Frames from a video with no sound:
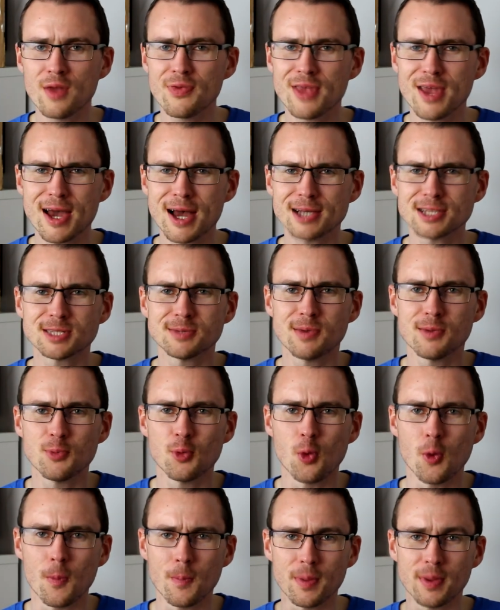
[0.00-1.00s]
There has to be
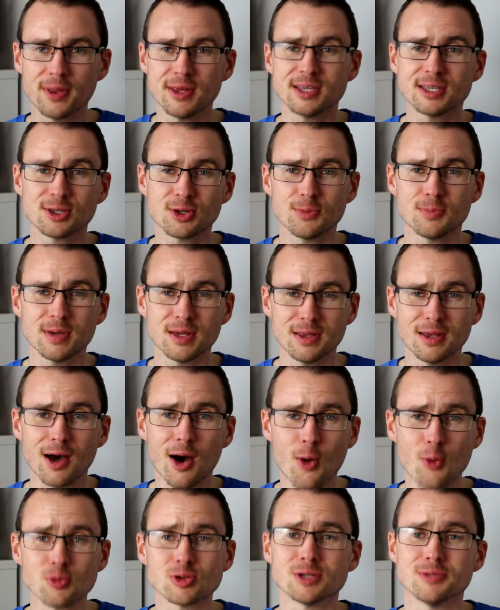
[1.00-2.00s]
more, but this could be
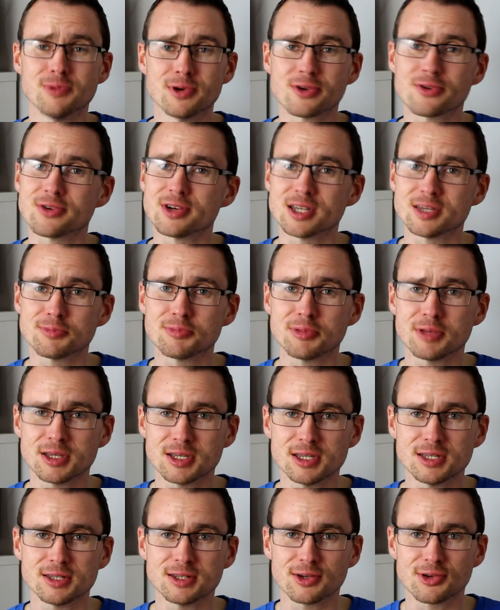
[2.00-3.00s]
the ultimate crisp.
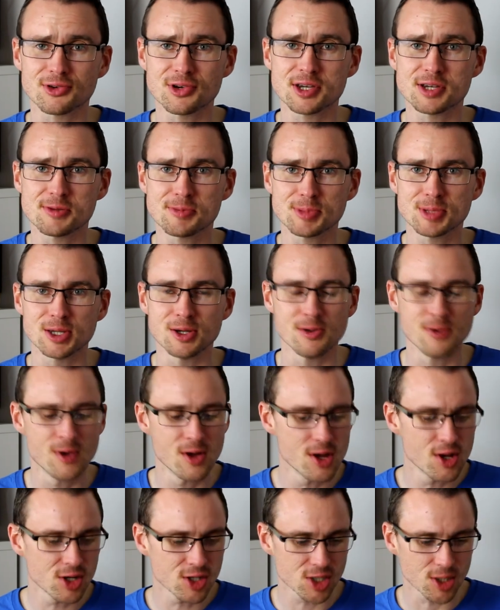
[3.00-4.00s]
This is the crisp to
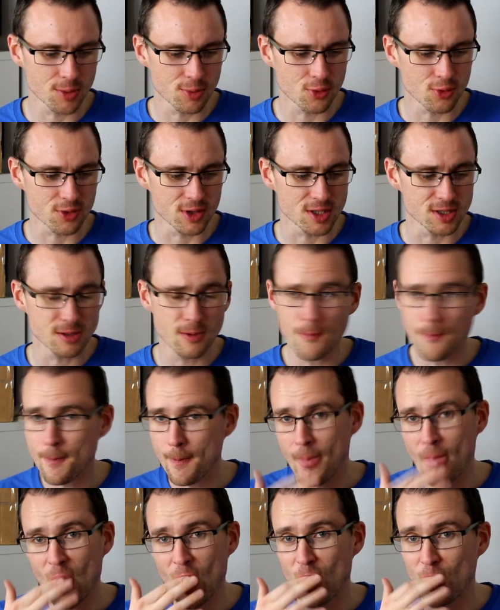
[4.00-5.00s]
double crisp.
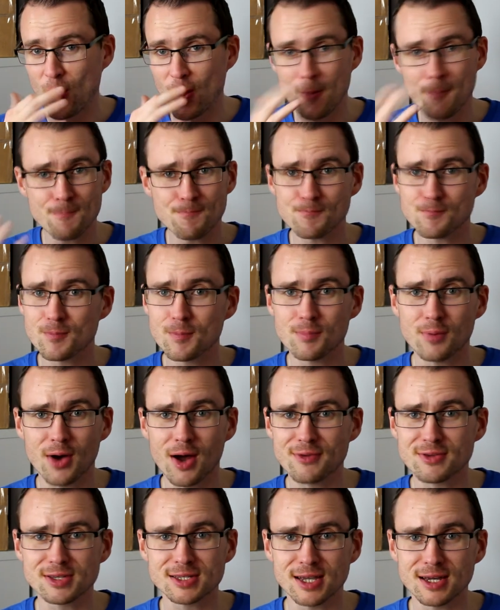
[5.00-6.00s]
But
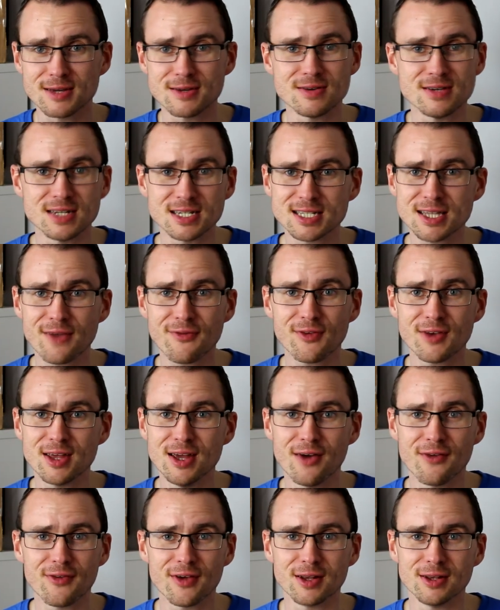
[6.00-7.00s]
I have to say, and it's
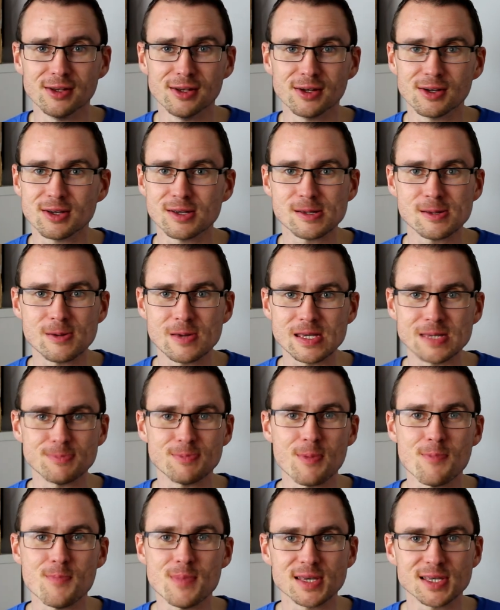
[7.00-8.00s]
definitely a thing that has
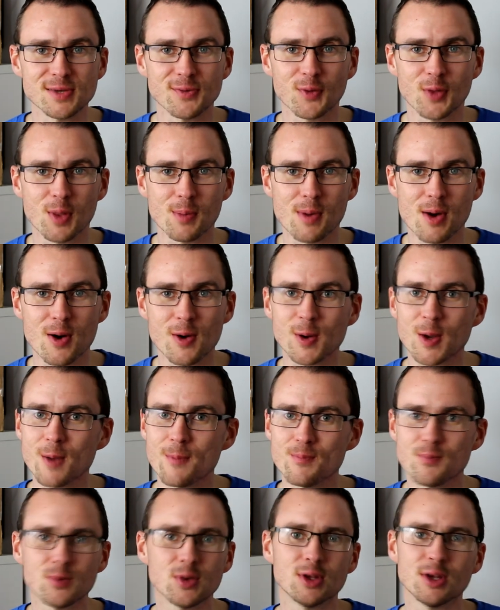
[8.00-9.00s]
been missing from the market.